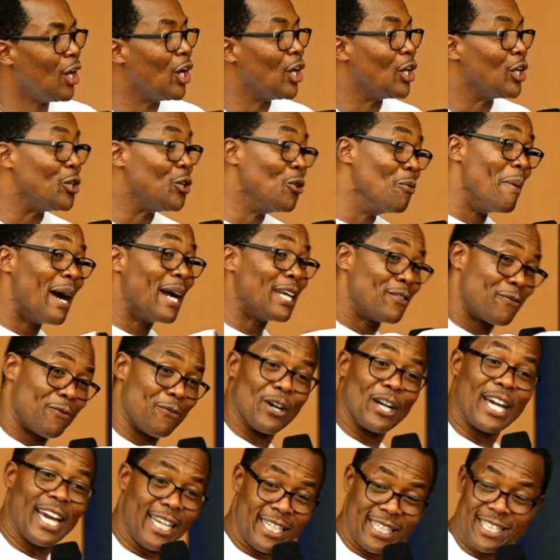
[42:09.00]
You might
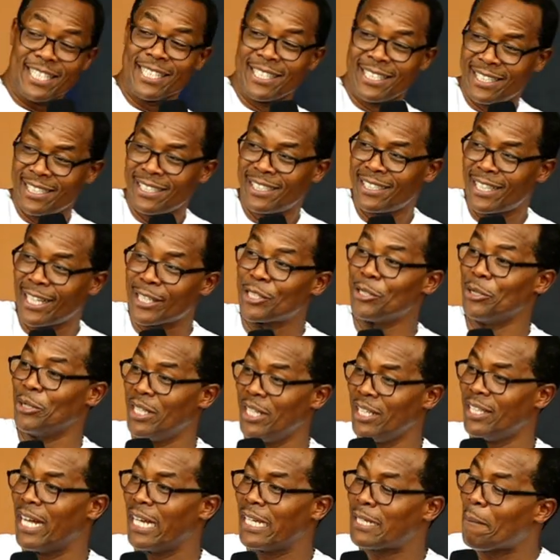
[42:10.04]
forget, that you
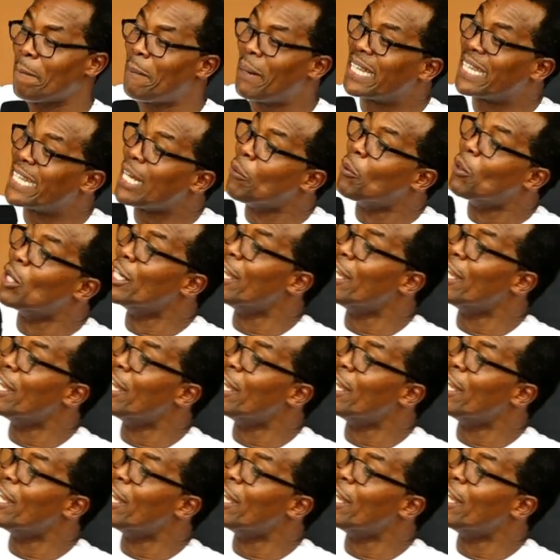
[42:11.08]
did that, but they will